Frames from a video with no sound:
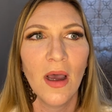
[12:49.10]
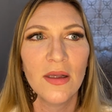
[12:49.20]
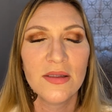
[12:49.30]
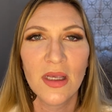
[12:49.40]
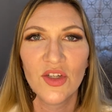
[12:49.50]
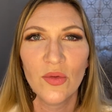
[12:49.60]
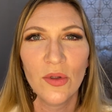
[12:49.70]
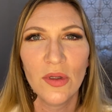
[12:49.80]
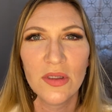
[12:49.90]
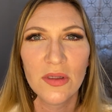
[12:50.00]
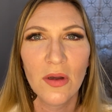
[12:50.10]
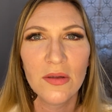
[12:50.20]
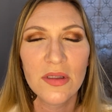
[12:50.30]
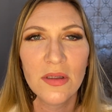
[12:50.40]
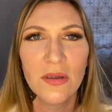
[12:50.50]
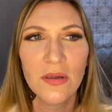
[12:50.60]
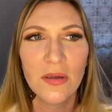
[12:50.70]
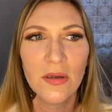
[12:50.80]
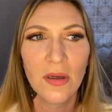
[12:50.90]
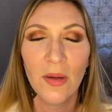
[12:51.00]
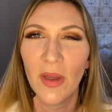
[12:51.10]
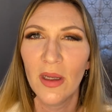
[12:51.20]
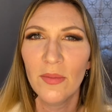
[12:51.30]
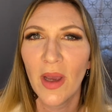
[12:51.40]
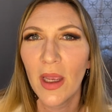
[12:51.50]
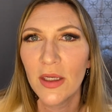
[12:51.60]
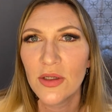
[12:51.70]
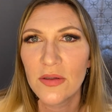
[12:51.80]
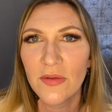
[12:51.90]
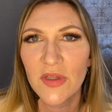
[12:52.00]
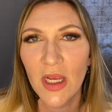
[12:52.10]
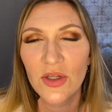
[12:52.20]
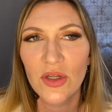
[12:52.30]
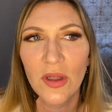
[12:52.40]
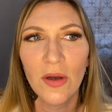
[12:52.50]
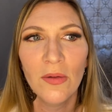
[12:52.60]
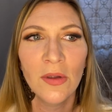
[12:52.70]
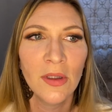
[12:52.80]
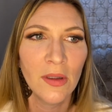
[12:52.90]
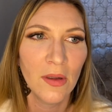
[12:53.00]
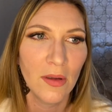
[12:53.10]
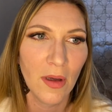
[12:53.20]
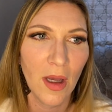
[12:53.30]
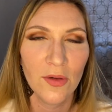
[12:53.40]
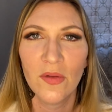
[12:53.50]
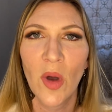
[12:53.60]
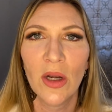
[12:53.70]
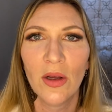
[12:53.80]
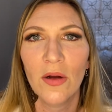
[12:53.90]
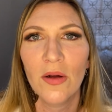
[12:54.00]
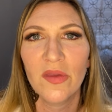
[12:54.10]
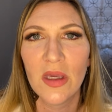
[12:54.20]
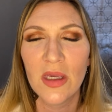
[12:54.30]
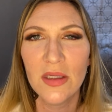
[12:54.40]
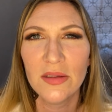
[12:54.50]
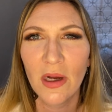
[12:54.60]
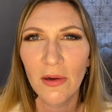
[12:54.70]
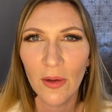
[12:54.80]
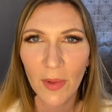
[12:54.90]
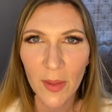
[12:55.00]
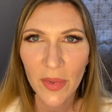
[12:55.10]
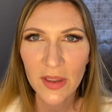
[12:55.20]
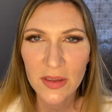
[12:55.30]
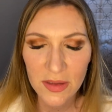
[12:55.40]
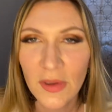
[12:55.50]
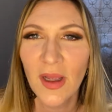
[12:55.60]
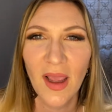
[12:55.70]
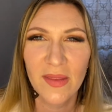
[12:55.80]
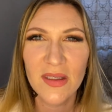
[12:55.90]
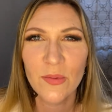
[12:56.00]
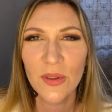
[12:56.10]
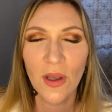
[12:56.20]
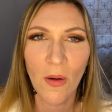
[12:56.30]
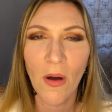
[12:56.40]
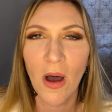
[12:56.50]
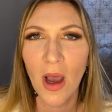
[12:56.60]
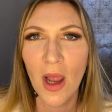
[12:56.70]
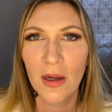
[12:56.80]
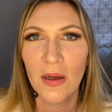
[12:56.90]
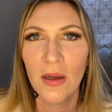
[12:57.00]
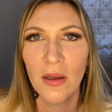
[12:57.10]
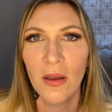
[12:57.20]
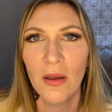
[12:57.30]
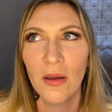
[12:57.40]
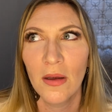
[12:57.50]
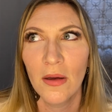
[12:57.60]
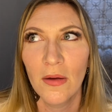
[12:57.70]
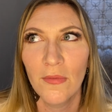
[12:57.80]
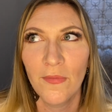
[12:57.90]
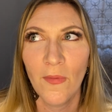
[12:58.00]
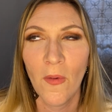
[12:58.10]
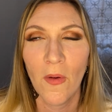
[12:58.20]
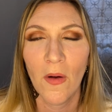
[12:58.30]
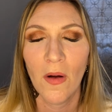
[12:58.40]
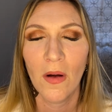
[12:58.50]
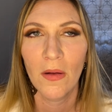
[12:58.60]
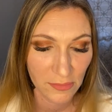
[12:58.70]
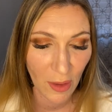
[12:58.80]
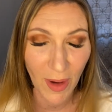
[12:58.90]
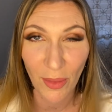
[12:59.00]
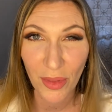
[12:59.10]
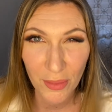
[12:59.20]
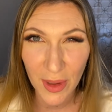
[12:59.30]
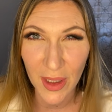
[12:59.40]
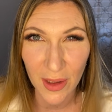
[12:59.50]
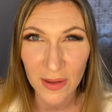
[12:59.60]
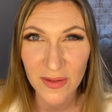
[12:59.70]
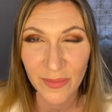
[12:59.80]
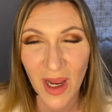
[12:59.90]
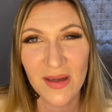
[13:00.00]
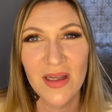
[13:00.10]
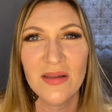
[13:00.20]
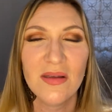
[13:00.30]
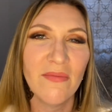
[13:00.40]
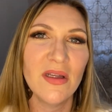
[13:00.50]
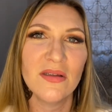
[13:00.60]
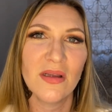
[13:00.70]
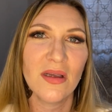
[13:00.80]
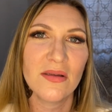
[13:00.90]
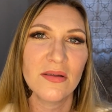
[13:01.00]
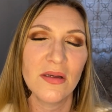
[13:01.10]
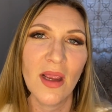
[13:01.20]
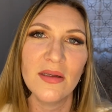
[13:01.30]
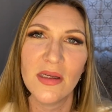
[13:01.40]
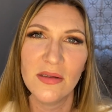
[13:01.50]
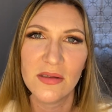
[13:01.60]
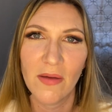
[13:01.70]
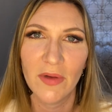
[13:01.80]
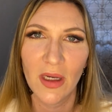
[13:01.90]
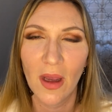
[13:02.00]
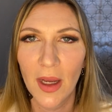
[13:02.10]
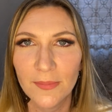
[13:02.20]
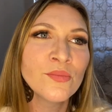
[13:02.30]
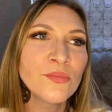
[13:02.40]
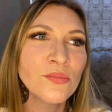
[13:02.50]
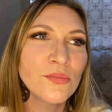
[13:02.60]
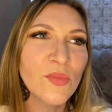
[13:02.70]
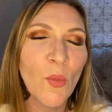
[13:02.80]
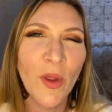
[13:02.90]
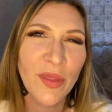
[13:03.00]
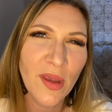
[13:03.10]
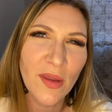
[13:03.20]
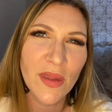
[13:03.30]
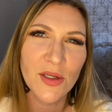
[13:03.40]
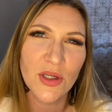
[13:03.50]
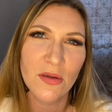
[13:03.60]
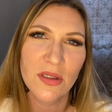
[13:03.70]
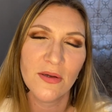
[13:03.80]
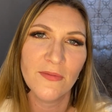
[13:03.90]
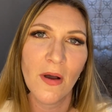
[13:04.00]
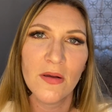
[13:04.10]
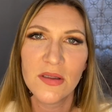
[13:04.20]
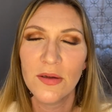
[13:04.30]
sexual assaults committed by Joseph DeAngelo under the moniker the East Area Rapist. And this would go on for around 3 years, from 1976 to 1979. One thing that Joseph also